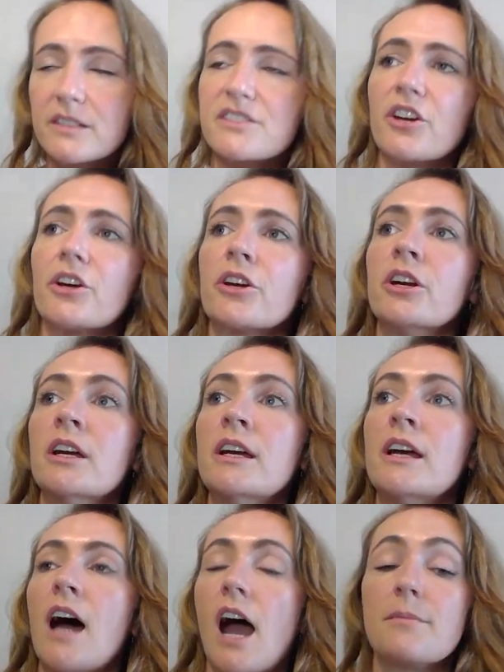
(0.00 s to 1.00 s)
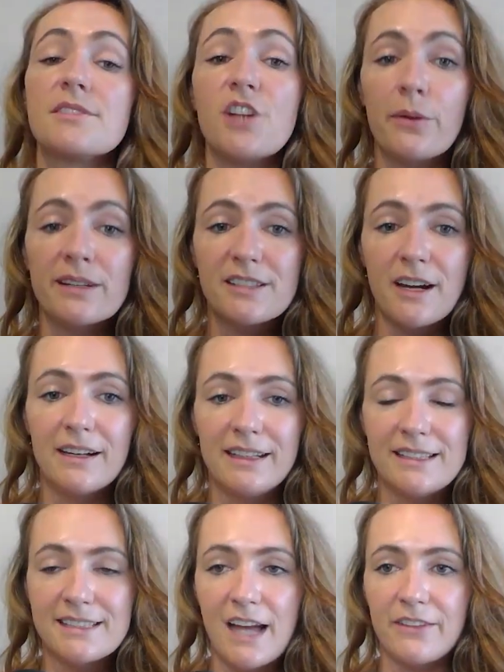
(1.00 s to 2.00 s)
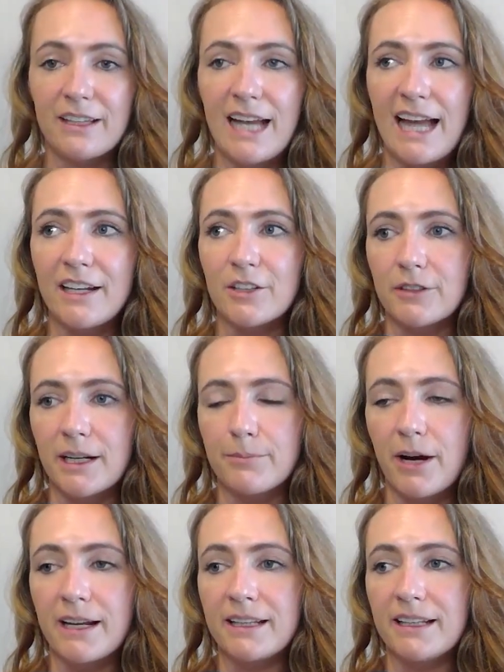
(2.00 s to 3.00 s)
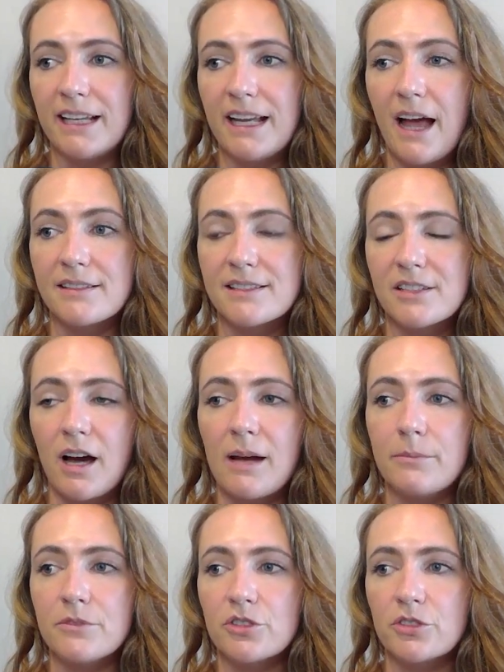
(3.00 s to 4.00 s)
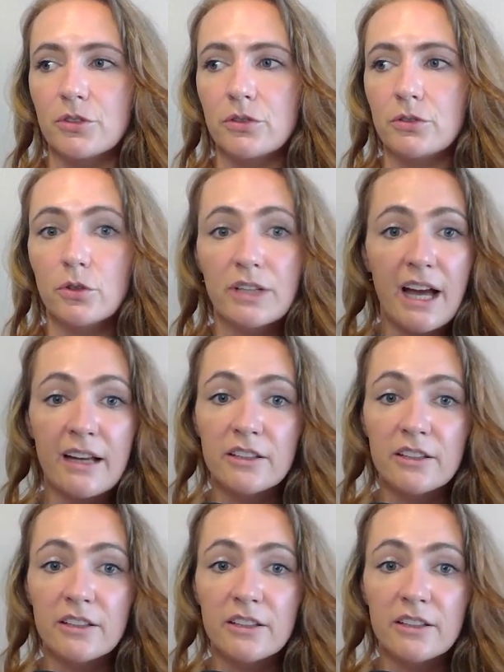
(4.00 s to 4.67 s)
So I'm so excited he's having a career break and he has time to look at,